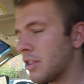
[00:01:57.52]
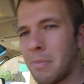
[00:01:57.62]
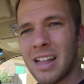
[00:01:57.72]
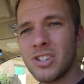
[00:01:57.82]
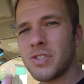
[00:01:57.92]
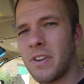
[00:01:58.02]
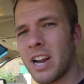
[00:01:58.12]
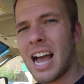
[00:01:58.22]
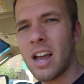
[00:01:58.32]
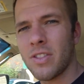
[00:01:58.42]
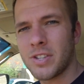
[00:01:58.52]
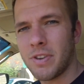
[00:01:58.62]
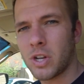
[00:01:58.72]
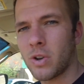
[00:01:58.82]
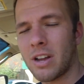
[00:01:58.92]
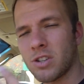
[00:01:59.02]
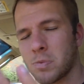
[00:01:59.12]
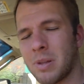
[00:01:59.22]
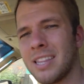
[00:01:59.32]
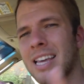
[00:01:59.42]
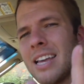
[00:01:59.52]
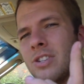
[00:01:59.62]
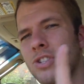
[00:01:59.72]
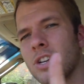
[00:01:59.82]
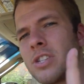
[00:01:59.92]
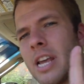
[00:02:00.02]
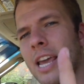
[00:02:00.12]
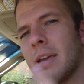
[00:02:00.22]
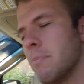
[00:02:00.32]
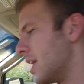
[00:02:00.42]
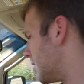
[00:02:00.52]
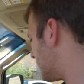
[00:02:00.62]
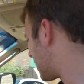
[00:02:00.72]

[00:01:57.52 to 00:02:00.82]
The mileage is very high on this vehicle, and I'll explain that in just a minute.